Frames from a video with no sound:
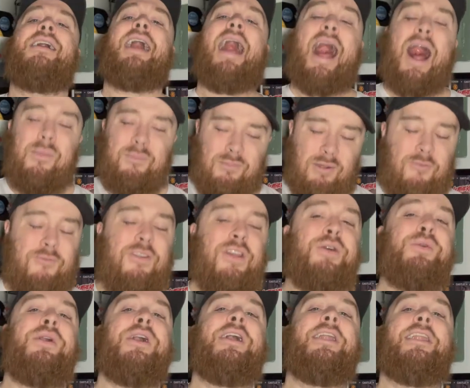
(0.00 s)
album
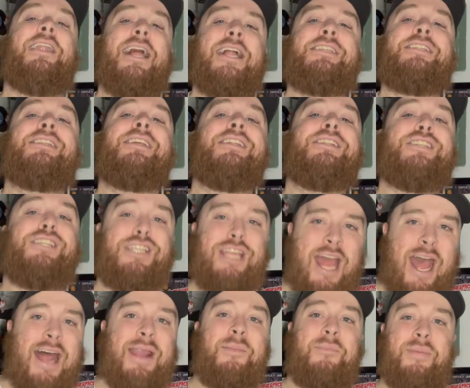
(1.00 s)
review. Let's
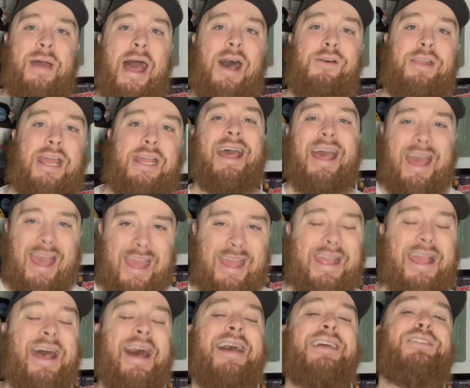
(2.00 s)
chat about it. Hey
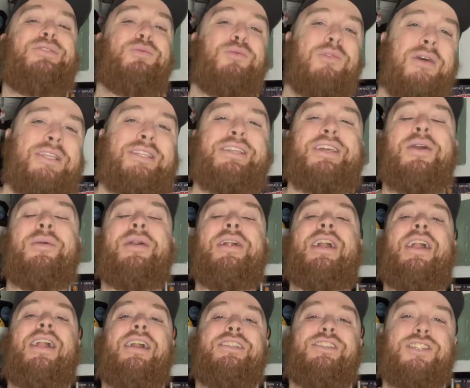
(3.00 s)
guys, what's going
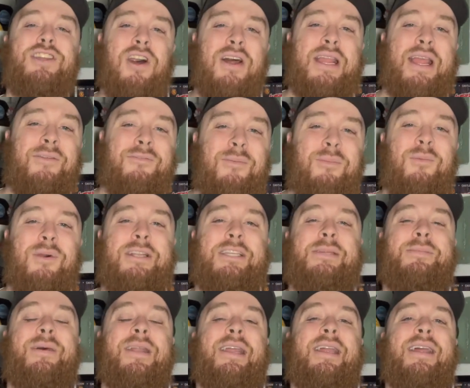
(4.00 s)
on? John here from Much
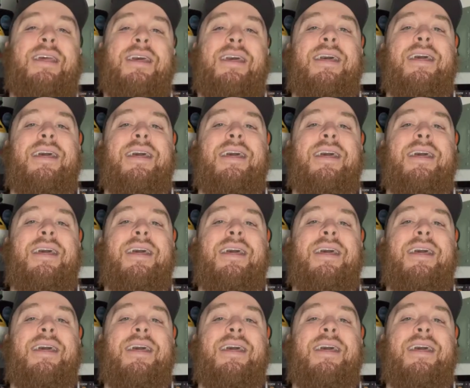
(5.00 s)
Spinning.